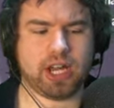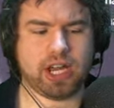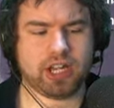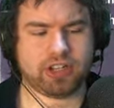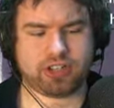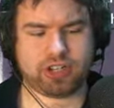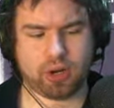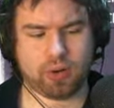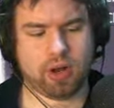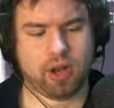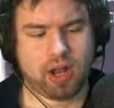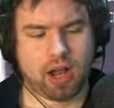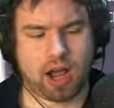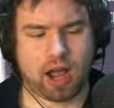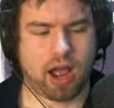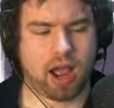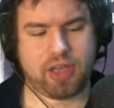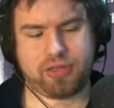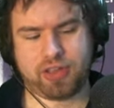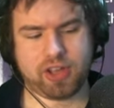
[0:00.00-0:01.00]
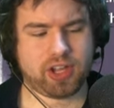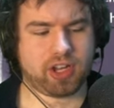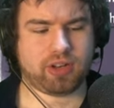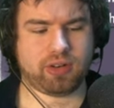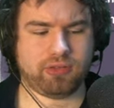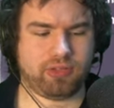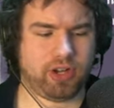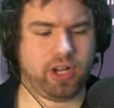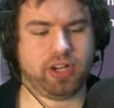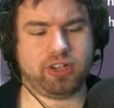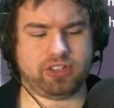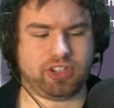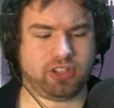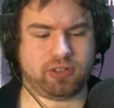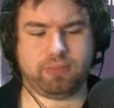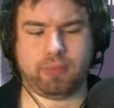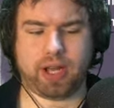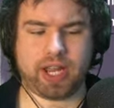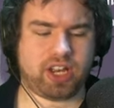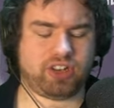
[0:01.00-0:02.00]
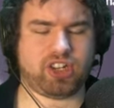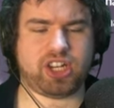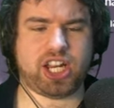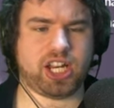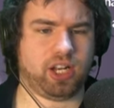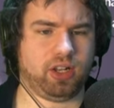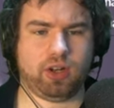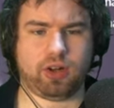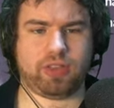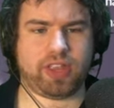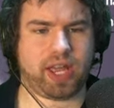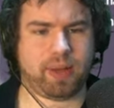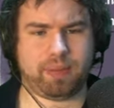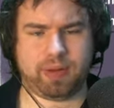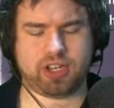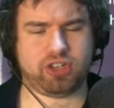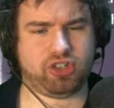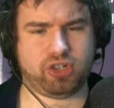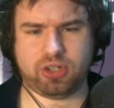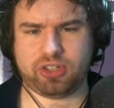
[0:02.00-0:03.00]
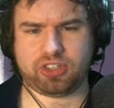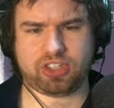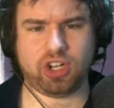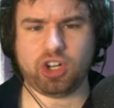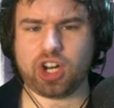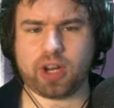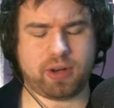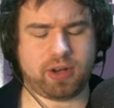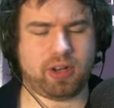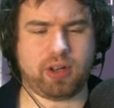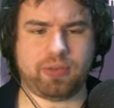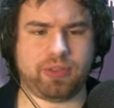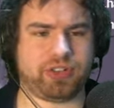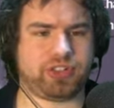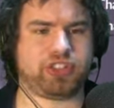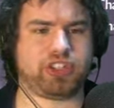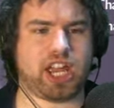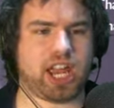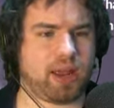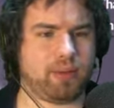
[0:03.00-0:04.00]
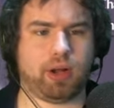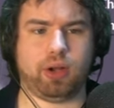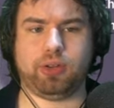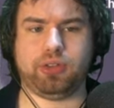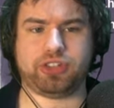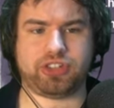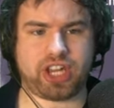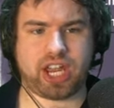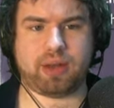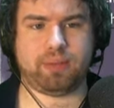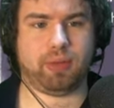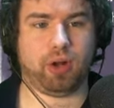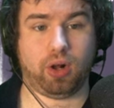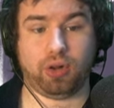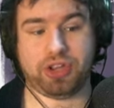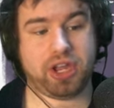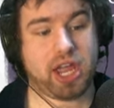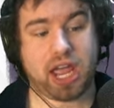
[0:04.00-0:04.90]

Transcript: So I think convergences might actually need a look there because you're still going to be doing the same old, same old.